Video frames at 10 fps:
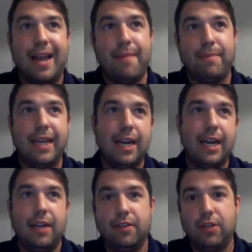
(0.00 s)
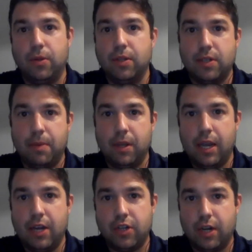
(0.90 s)
I'm getting to the
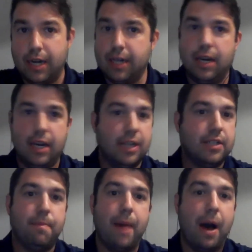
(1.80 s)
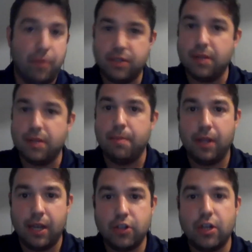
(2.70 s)
simulation, it is about the
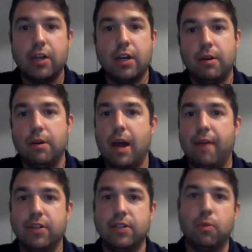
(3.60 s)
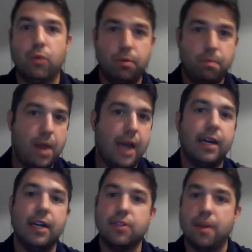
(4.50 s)
simulation. And obviously we're
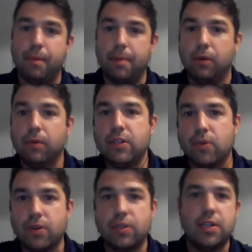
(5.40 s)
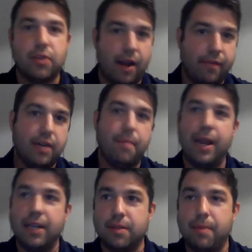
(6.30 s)
adding in supplemental resources or having
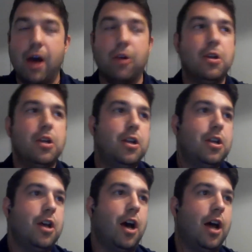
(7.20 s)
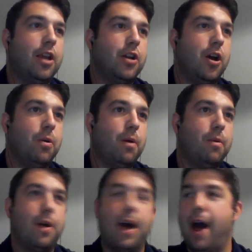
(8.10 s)
debates about, you know,
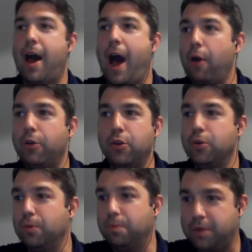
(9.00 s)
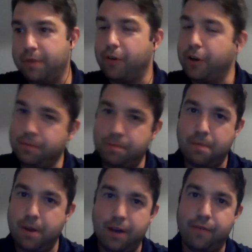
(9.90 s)
how do different
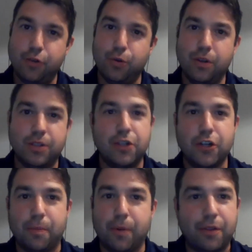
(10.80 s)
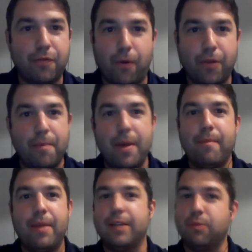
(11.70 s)
individuals interpret the Fourth
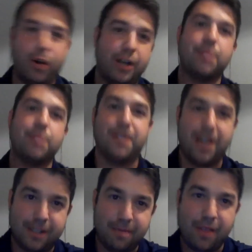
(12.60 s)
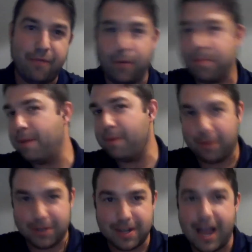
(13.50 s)
Amendment, what is protected by the Fourth Amendment,
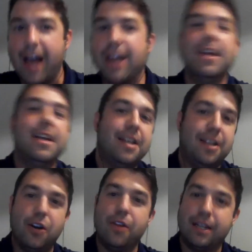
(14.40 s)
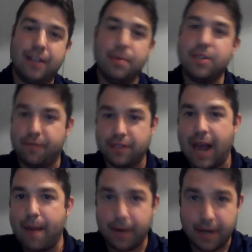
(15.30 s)
what's not, you know, that type of stuff is
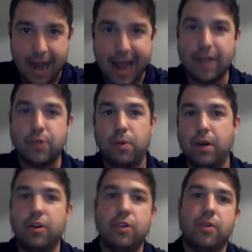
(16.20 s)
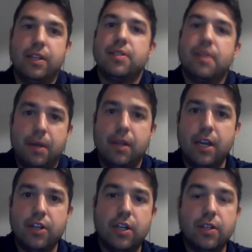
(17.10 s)
happening as we are doing the
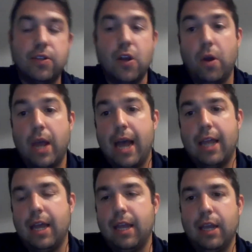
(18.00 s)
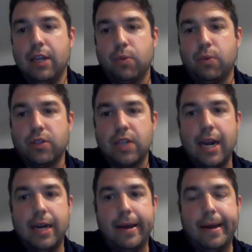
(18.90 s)
simulation. So yeah, it is what we're
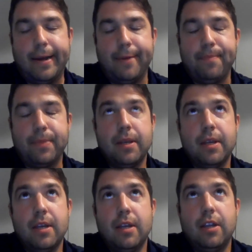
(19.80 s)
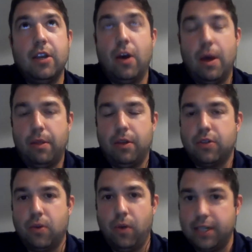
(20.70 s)
saying. You know, the
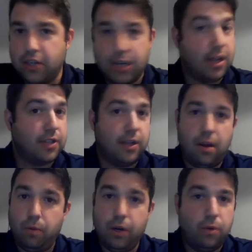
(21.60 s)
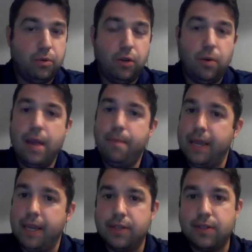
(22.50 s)
school I teach at we don't do
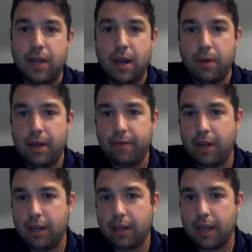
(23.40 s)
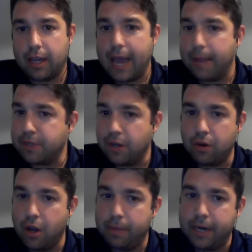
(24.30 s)
APs. We have a capstone
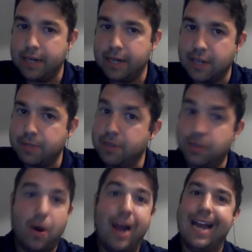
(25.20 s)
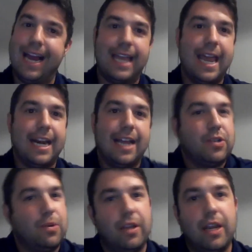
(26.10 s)
culminating assessment. So I can't
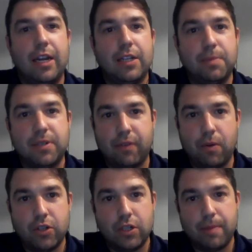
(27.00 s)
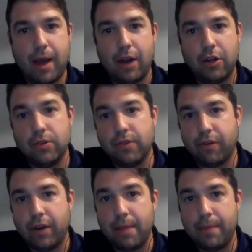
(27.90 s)
answer really any specific questions about how to use it
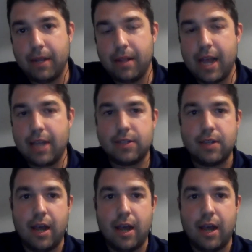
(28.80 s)
for an AP class.